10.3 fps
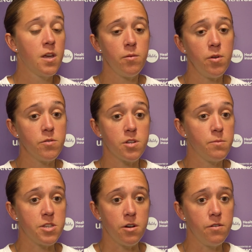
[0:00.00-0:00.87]
Yeah, we know it's going
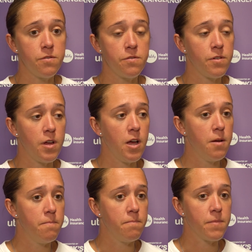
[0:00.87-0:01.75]
to be tough.
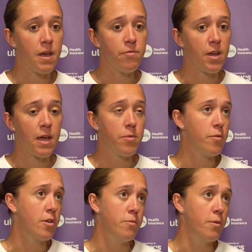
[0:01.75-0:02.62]
Every game that
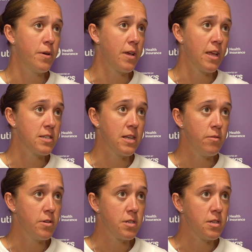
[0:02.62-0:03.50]
we come up against
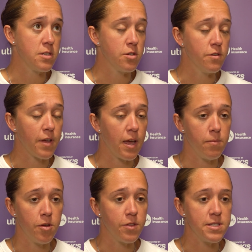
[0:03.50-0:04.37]
now is a tough
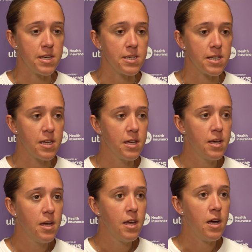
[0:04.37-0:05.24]
game. Nothing's easy.
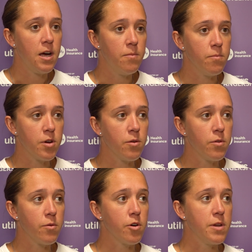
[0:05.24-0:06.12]
We know
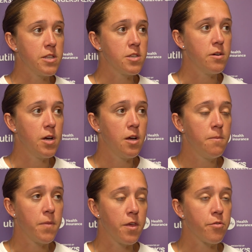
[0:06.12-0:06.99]
that we're coming into
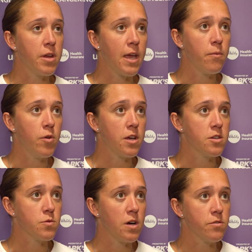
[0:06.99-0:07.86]
a three-game week
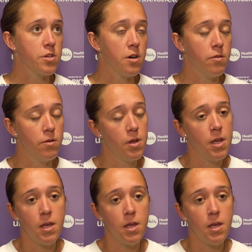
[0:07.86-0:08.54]
as well. So,